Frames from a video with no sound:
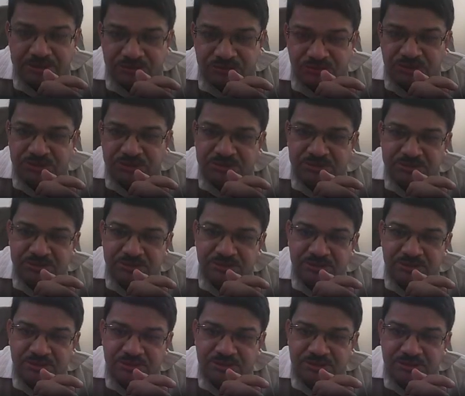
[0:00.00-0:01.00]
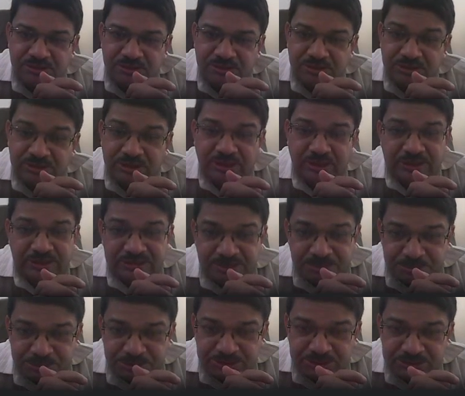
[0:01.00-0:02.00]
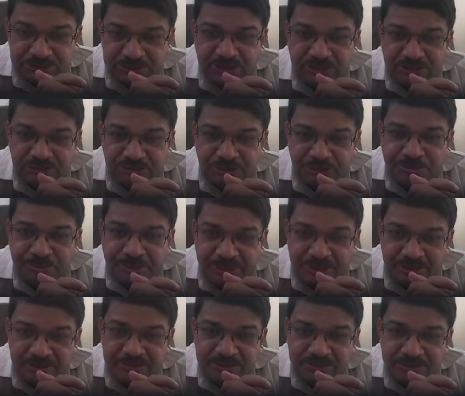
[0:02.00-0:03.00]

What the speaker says: with the assumptions that were made